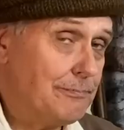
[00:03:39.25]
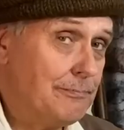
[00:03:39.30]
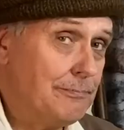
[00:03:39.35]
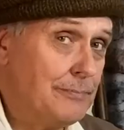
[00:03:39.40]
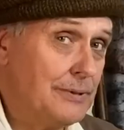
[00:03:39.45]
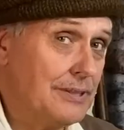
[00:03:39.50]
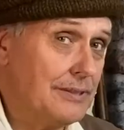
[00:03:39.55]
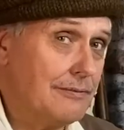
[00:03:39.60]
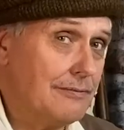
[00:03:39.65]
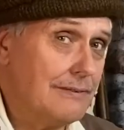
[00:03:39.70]

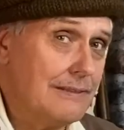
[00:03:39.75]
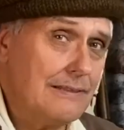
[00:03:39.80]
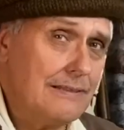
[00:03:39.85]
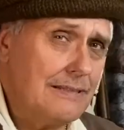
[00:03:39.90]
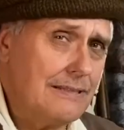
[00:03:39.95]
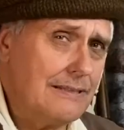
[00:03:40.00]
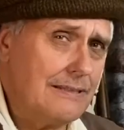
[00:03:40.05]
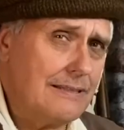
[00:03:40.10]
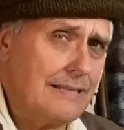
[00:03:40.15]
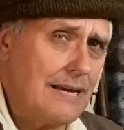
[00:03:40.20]
But
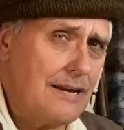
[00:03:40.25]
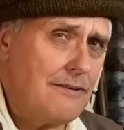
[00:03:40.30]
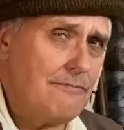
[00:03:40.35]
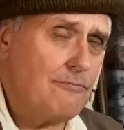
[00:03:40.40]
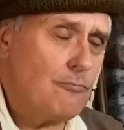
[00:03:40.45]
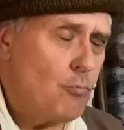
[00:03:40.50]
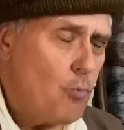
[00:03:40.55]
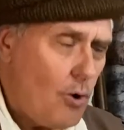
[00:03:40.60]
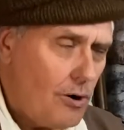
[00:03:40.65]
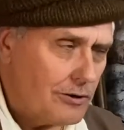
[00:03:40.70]
they've
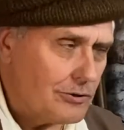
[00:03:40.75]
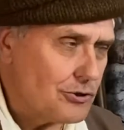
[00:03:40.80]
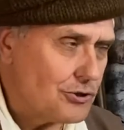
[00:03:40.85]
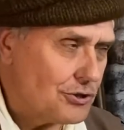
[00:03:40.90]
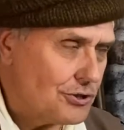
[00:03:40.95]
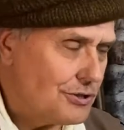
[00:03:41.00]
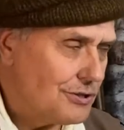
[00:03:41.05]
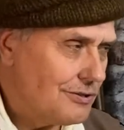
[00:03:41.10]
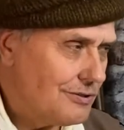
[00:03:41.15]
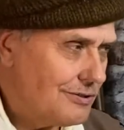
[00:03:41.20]

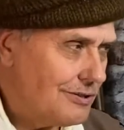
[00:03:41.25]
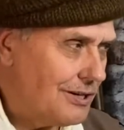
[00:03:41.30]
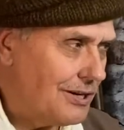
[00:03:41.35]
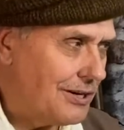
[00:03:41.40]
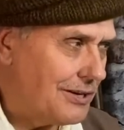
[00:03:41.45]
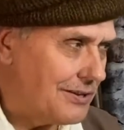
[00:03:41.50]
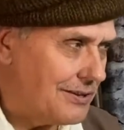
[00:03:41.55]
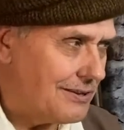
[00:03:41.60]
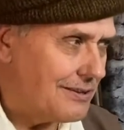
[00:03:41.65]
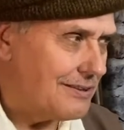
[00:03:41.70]
watched.
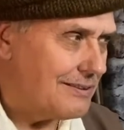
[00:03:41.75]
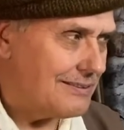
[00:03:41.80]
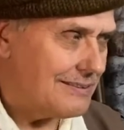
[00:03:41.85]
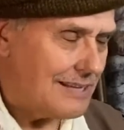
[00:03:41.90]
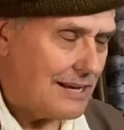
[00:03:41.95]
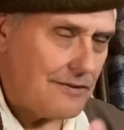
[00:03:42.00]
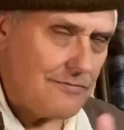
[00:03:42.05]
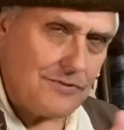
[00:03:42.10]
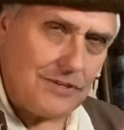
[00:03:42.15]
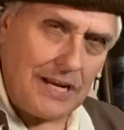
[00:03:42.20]

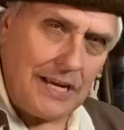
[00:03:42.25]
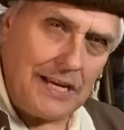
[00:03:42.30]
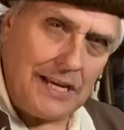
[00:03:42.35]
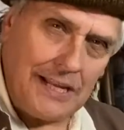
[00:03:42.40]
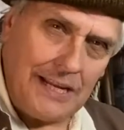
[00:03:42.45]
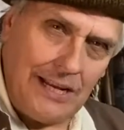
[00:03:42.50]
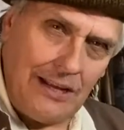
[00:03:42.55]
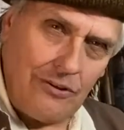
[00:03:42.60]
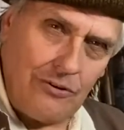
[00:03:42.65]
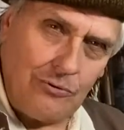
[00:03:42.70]
They've
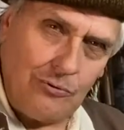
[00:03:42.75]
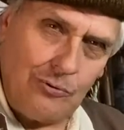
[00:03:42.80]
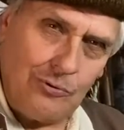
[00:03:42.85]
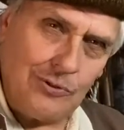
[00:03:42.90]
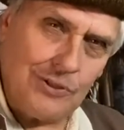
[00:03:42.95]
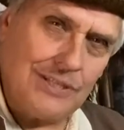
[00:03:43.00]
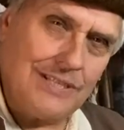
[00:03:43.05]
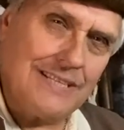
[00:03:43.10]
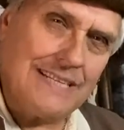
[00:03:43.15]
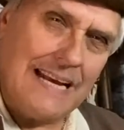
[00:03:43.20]
taken out the
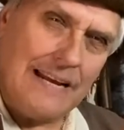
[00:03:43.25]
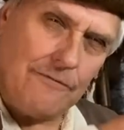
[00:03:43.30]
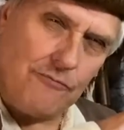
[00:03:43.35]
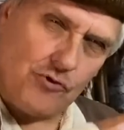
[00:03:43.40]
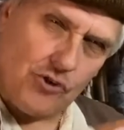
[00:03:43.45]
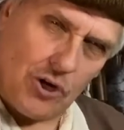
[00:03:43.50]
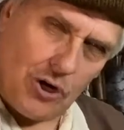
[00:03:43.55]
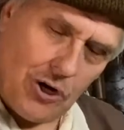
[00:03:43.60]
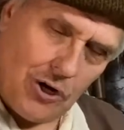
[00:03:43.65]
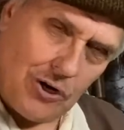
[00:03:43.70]
horses. They've
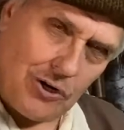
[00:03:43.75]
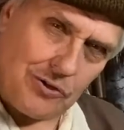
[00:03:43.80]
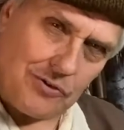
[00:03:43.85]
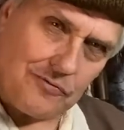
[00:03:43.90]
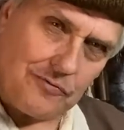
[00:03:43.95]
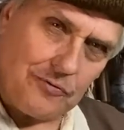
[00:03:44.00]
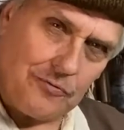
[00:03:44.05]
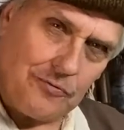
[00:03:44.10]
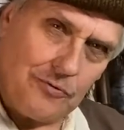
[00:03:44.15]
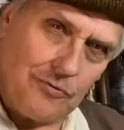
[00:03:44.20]

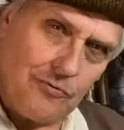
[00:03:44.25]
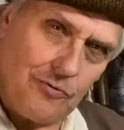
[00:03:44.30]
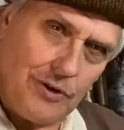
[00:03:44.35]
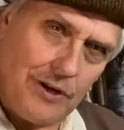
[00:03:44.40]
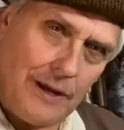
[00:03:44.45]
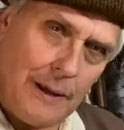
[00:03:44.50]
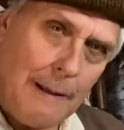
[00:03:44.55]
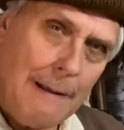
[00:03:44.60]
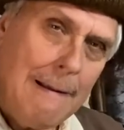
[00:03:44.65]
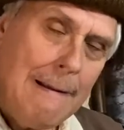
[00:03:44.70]
charged from the
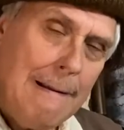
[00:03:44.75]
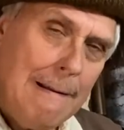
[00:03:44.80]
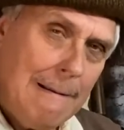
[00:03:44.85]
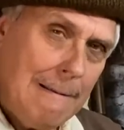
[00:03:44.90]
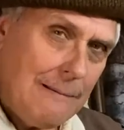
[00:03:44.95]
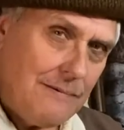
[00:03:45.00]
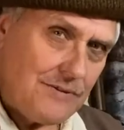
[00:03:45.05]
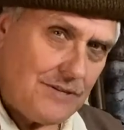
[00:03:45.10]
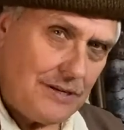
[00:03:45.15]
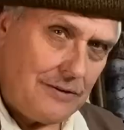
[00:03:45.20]
rear.
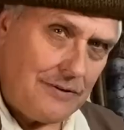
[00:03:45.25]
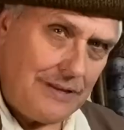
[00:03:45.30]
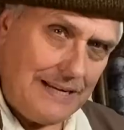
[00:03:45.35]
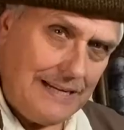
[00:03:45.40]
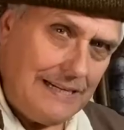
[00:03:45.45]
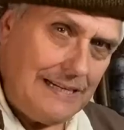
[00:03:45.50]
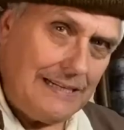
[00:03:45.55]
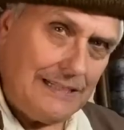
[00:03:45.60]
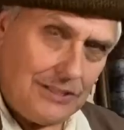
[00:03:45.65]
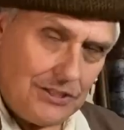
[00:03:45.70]
So the
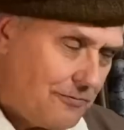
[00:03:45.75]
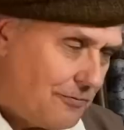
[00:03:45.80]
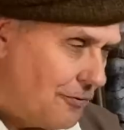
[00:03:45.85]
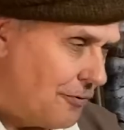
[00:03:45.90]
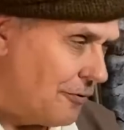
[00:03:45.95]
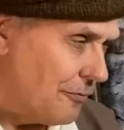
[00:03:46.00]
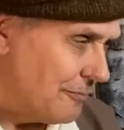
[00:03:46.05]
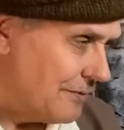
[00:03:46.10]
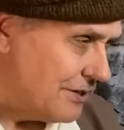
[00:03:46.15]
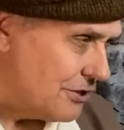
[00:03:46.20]
English
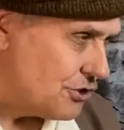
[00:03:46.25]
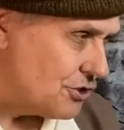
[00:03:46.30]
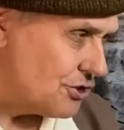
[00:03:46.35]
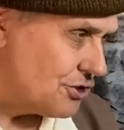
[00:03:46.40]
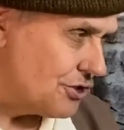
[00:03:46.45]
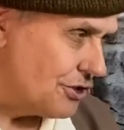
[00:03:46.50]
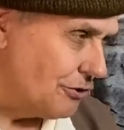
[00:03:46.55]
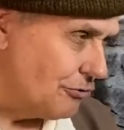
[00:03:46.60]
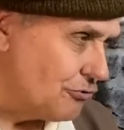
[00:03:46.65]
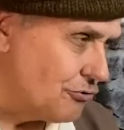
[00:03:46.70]
formed this
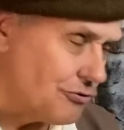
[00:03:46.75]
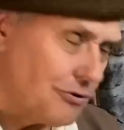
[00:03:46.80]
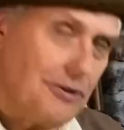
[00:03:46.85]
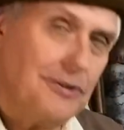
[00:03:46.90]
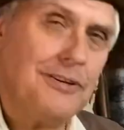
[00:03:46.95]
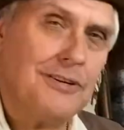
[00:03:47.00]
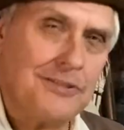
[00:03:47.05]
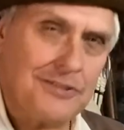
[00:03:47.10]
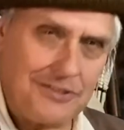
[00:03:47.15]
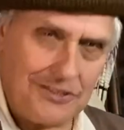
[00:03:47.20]
shield
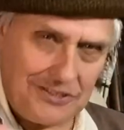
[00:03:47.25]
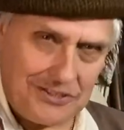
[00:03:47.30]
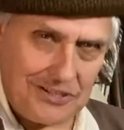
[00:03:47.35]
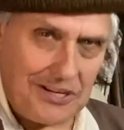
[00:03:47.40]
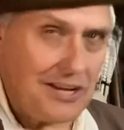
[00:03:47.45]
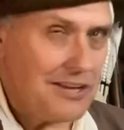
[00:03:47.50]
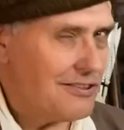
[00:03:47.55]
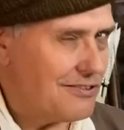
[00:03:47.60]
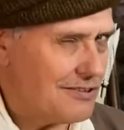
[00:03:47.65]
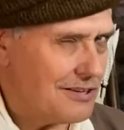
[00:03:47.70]
front, as I
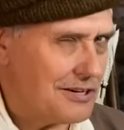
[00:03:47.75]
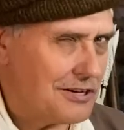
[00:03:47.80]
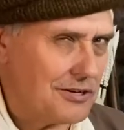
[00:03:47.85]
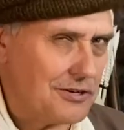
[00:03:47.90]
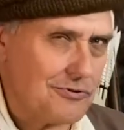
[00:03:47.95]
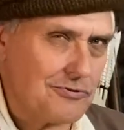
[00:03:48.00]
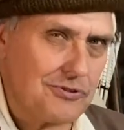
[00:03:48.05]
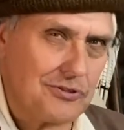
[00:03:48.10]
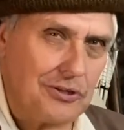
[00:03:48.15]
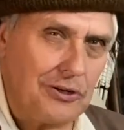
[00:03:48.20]
say, thank
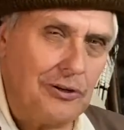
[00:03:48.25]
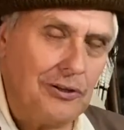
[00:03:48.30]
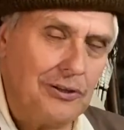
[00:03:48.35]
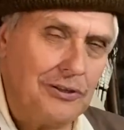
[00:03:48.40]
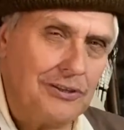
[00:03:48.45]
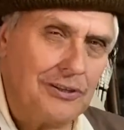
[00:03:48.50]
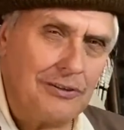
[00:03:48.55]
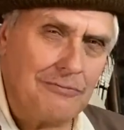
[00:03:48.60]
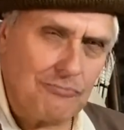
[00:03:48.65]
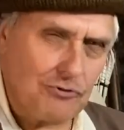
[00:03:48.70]
you,
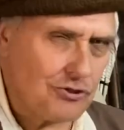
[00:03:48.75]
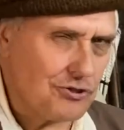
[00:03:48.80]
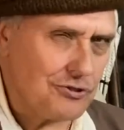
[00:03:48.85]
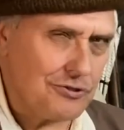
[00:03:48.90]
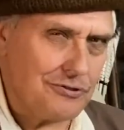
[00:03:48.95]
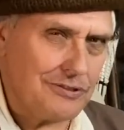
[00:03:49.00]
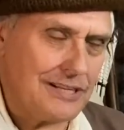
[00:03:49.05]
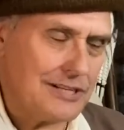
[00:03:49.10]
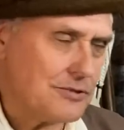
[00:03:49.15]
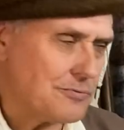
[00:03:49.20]
Scotland. I'm
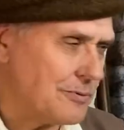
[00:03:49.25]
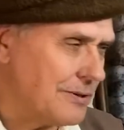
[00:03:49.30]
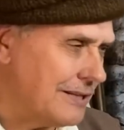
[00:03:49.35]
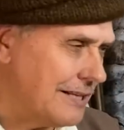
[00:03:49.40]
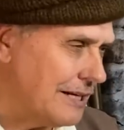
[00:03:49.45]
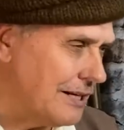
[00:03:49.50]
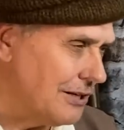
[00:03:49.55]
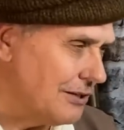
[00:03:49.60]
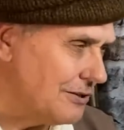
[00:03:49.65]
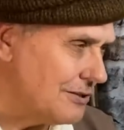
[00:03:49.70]
sure that's where
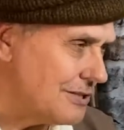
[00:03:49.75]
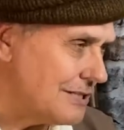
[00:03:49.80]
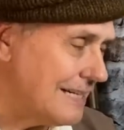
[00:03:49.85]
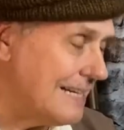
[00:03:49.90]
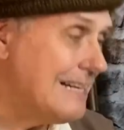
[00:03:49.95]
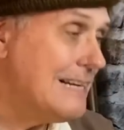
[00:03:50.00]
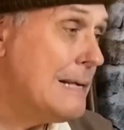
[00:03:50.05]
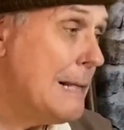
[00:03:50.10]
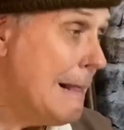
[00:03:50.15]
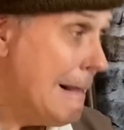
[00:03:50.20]
they learnt
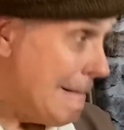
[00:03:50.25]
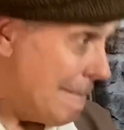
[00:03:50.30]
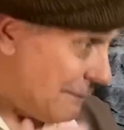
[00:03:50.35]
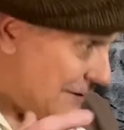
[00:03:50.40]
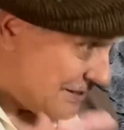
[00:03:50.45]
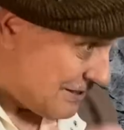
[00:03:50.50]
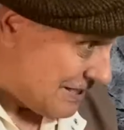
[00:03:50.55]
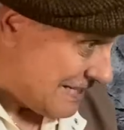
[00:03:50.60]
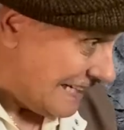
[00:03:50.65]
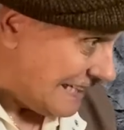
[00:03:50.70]
it.
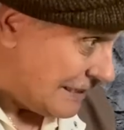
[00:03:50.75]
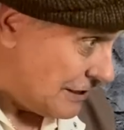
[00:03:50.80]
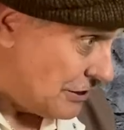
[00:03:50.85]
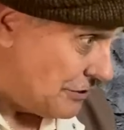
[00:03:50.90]
The second